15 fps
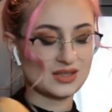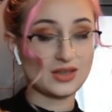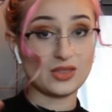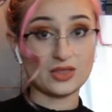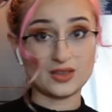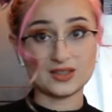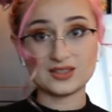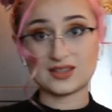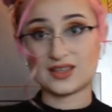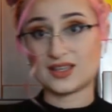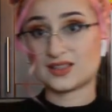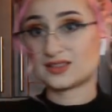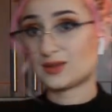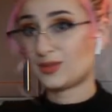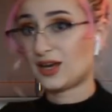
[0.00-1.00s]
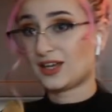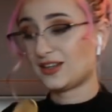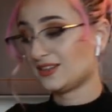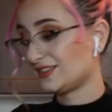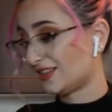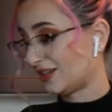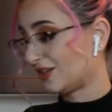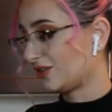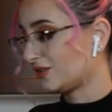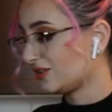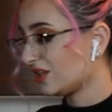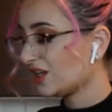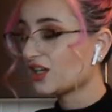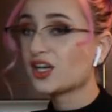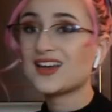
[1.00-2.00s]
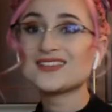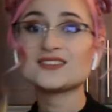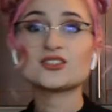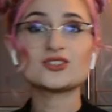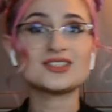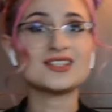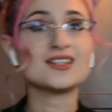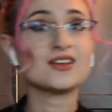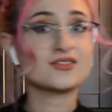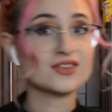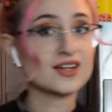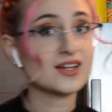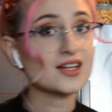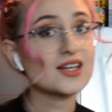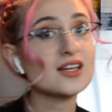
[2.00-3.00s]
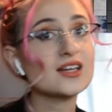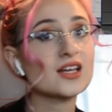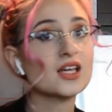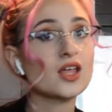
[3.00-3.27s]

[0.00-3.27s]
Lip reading: this thing to pat it down, because you need a very